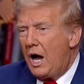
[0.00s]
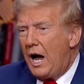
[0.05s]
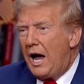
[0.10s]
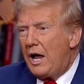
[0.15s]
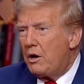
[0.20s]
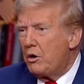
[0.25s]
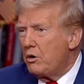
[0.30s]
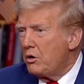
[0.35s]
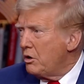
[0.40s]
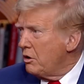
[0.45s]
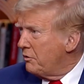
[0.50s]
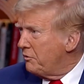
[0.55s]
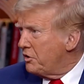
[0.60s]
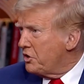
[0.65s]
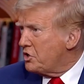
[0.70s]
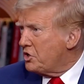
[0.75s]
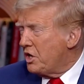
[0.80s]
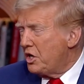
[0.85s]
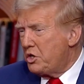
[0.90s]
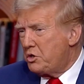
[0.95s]
I don't know if
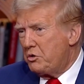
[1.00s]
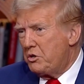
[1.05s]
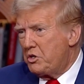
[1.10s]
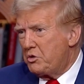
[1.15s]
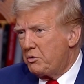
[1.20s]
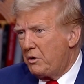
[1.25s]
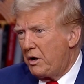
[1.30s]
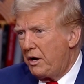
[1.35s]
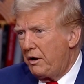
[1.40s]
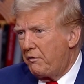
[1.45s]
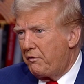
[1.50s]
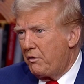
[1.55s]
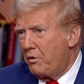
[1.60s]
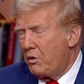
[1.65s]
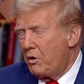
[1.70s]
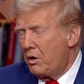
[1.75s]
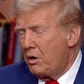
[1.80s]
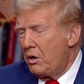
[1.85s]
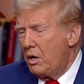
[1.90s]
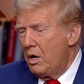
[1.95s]
this country is ready
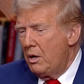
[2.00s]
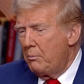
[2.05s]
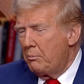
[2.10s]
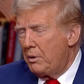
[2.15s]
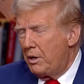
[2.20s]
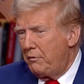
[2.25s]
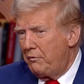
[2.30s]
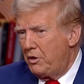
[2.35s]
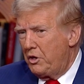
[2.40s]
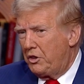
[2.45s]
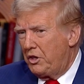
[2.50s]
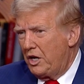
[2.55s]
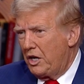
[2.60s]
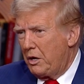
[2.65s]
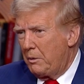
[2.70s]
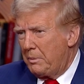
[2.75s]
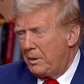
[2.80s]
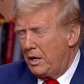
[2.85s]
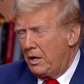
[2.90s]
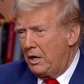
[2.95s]
for it, but if you think
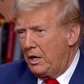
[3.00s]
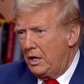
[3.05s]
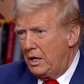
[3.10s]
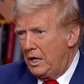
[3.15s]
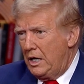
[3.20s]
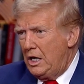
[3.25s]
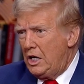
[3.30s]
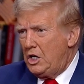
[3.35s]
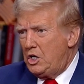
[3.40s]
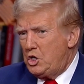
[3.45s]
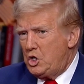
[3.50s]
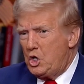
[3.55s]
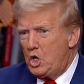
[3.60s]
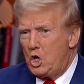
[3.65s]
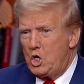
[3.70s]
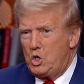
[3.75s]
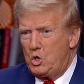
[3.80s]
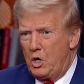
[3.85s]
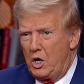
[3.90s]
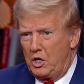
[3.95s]
about it, each
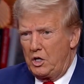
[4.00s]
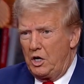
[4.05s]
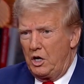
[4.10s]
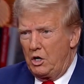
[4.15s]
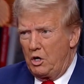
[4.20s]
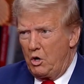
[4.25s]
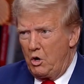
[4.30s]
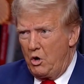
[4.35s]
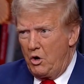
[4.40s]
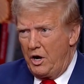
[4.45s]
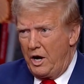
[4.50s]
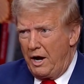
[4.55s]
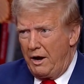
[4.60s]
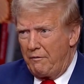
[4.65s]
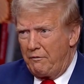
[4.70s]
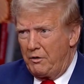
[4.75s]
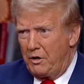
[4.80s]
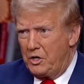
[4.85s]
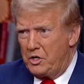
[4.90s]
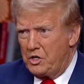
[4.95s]
drug dealer, on
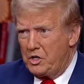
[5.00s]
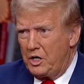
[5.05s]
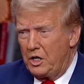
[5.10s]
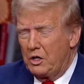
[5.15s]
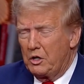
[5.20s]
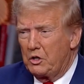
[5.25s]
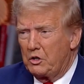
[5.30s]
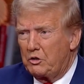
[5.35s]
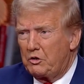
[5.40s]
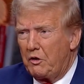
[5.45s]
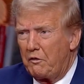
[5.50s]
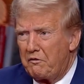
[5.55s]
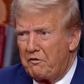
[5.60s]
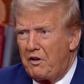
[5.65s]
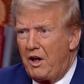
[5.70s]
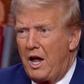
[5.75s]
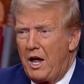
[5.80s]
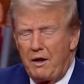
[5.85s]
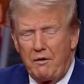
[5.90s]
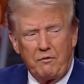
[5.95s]
average, kills
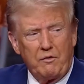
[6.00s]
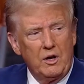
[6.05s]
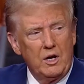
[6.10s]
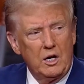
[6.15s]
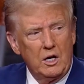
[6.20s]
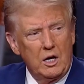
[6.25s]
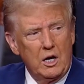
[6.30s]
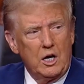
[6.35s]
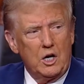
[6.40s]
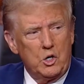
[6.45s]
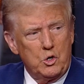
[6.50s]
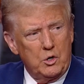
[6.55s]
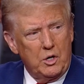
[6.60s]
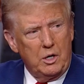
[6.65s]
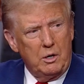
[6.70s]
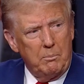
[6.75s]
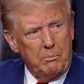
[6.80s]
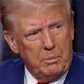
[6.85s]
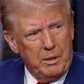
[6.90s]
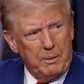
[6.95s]

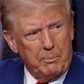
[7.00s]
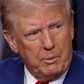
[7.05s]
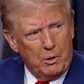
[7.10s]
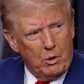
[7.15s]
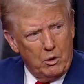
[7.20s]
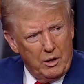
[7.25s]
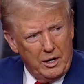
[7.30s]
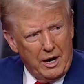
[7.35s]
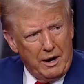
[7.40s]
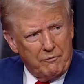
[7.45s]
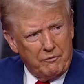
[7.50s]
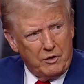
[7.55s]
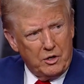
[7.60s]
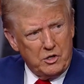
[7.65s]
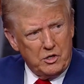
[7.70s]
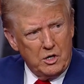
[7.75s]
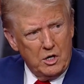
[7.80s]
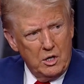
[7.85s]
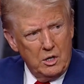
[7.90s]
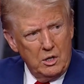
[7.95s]
500 people. On
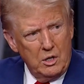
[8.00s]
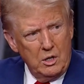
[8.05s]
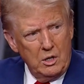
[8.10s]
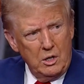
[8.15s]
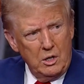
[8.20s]
average. Mm-hmm.